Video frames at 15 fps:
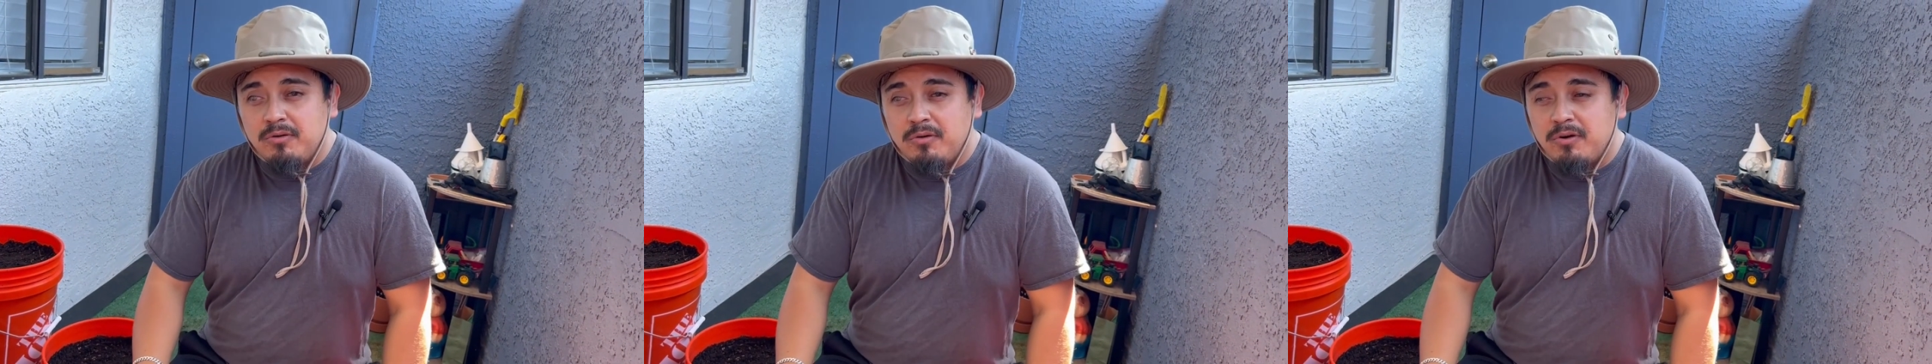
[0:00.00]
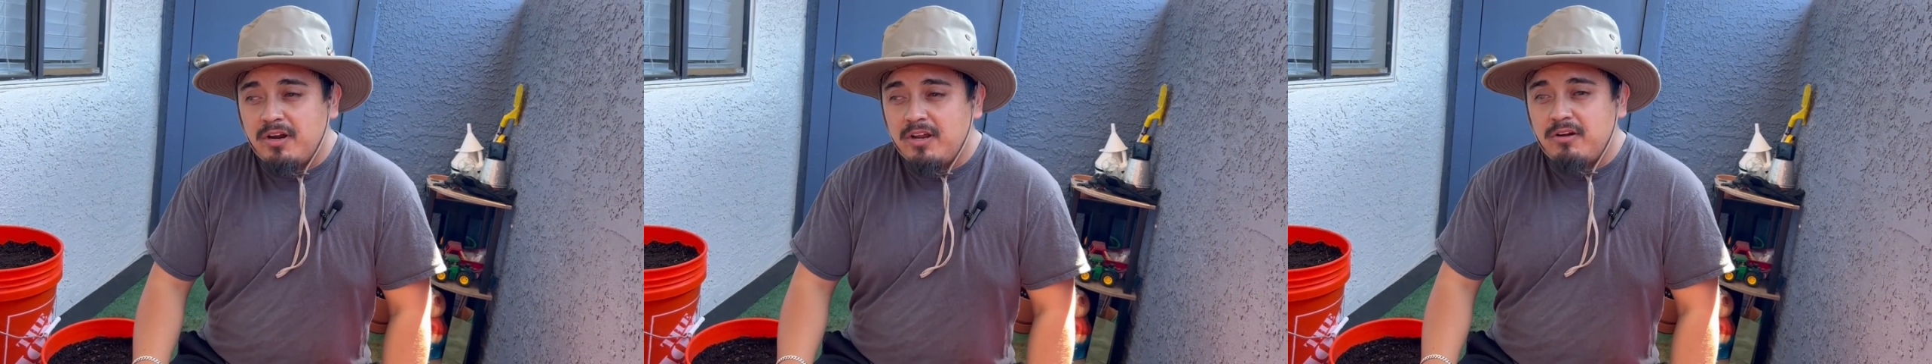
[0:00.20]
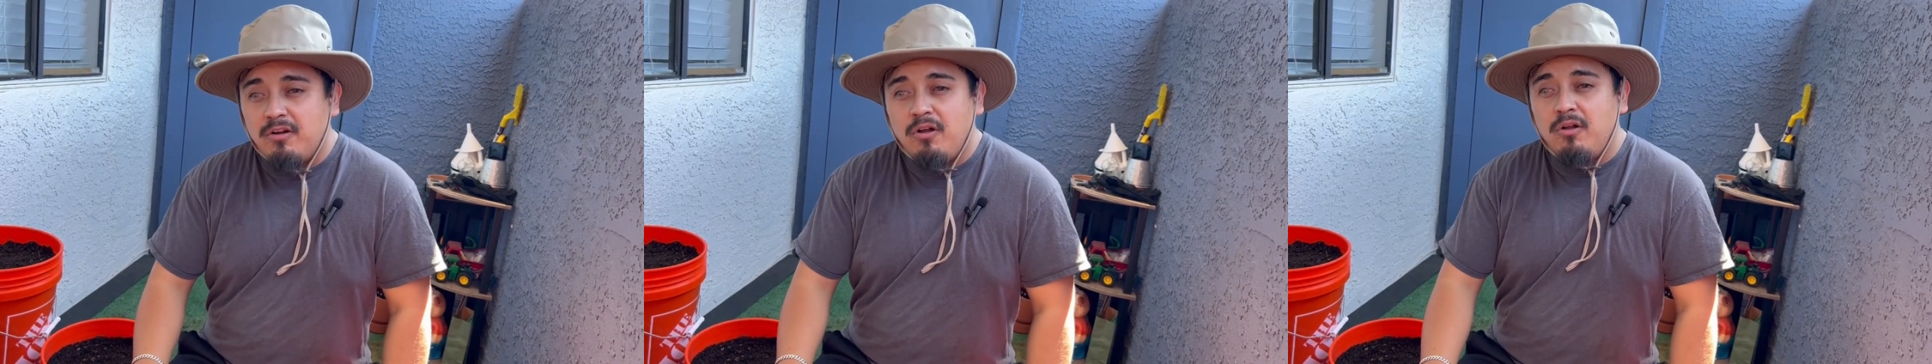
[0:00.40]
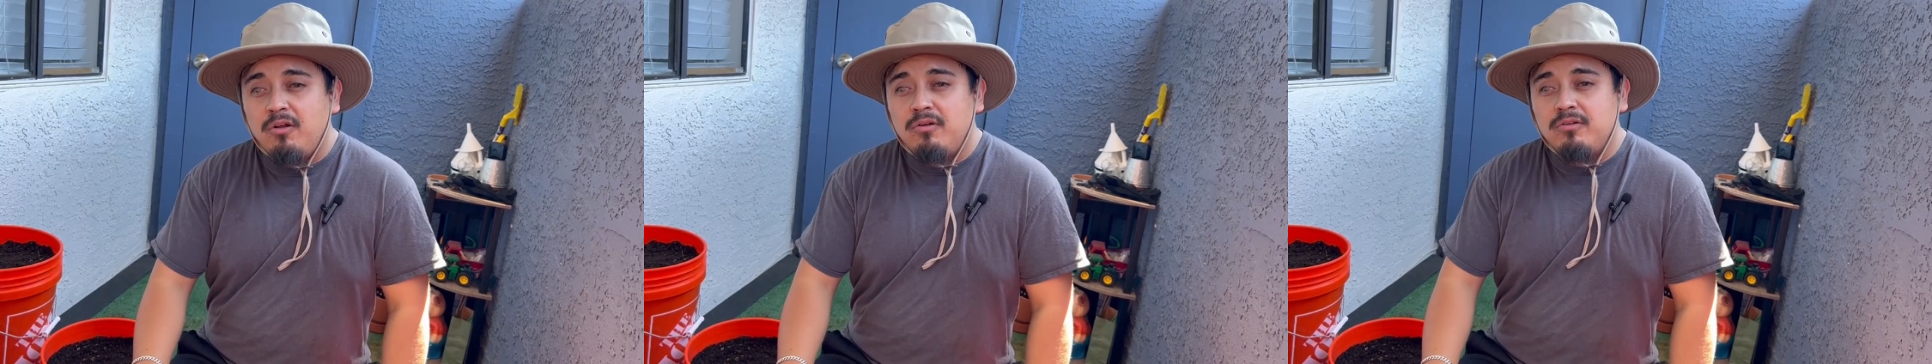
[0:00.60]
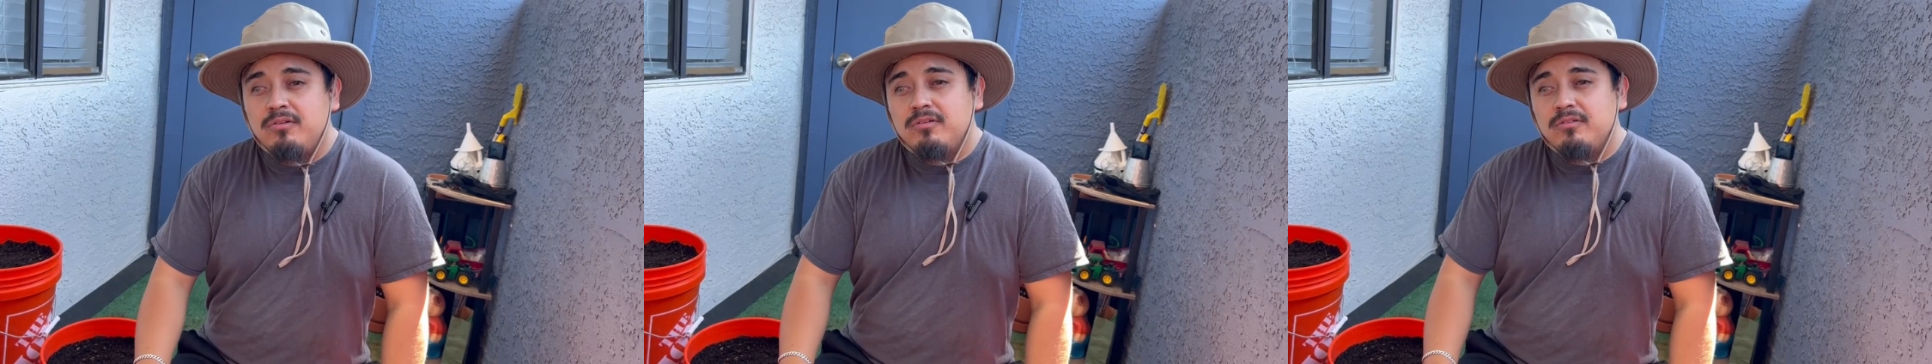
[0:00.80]
or at
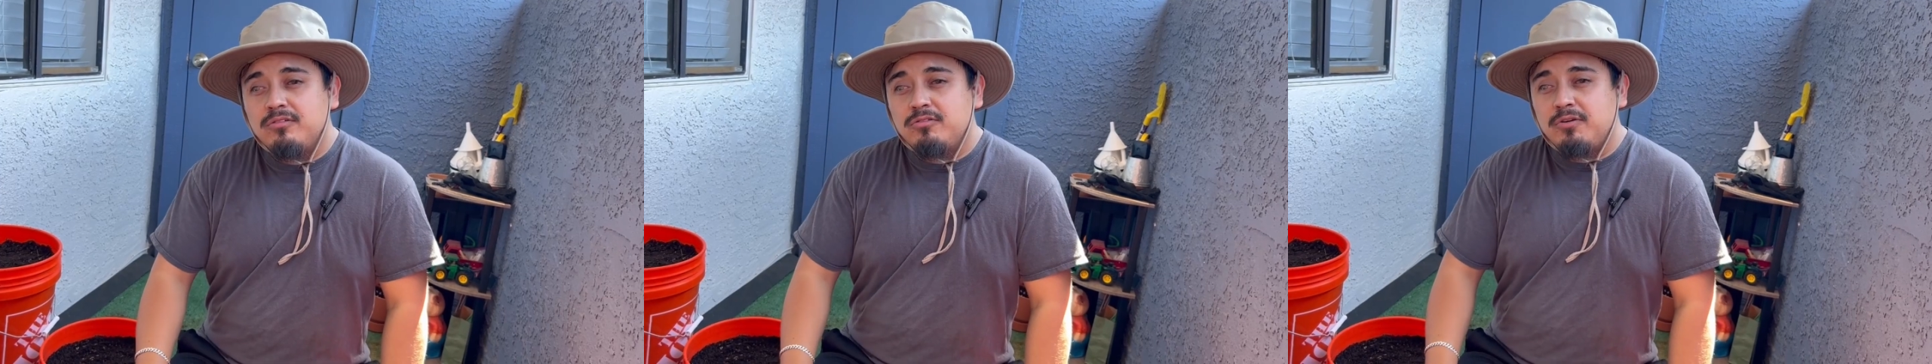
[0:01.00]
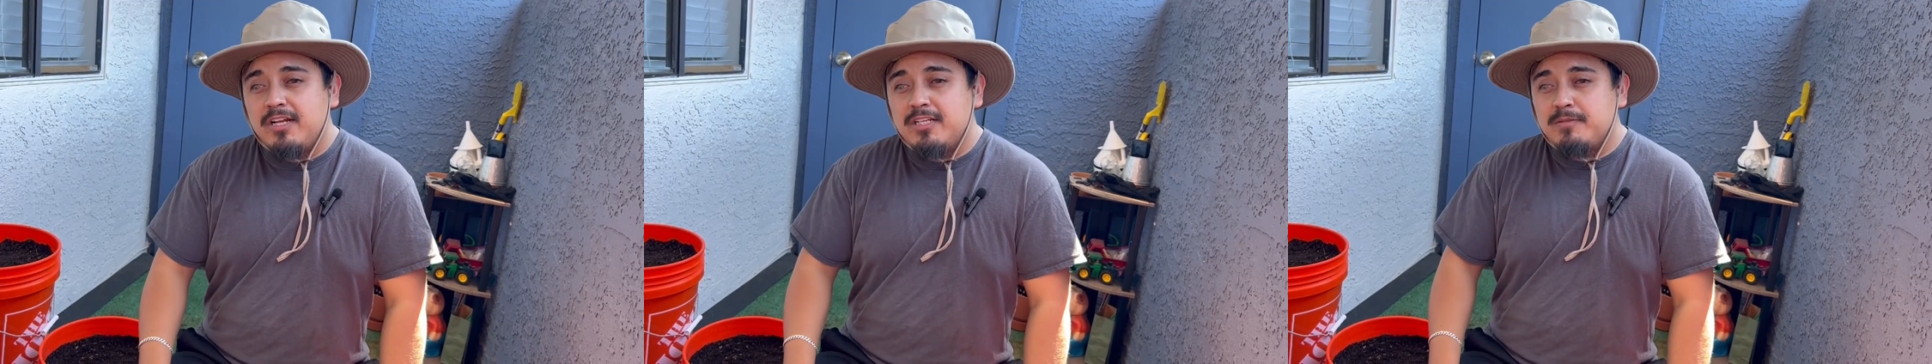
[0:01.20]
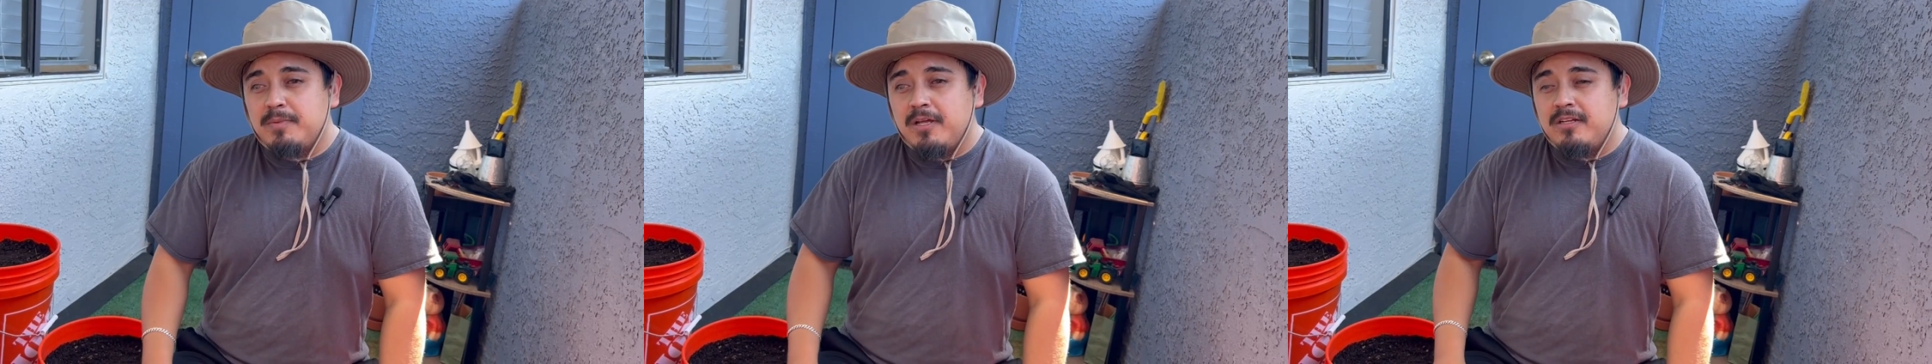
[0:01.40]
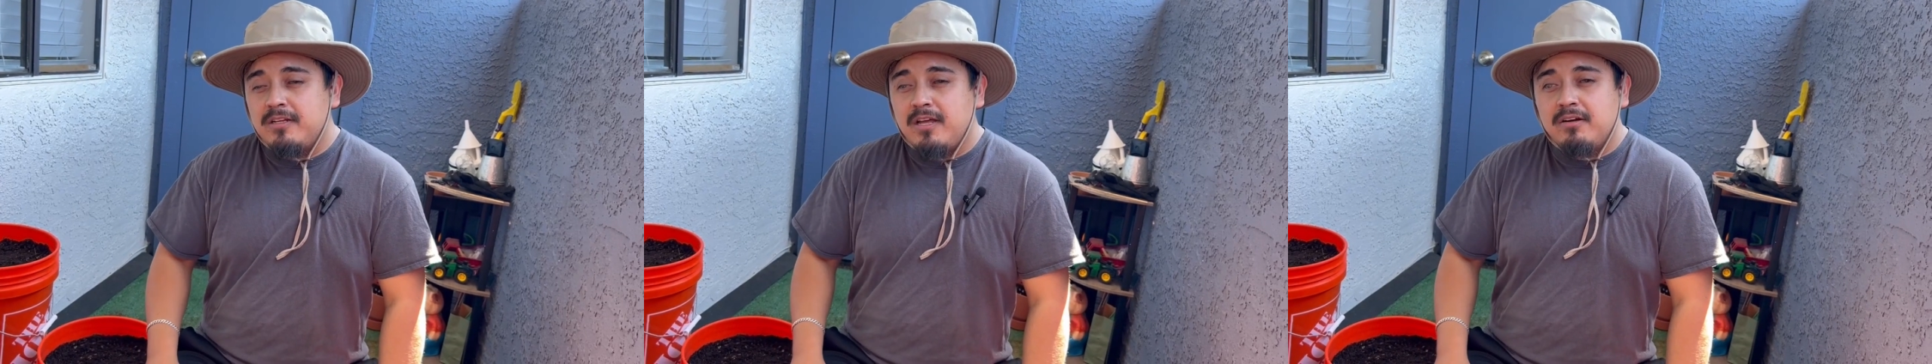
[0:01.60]
all transplant.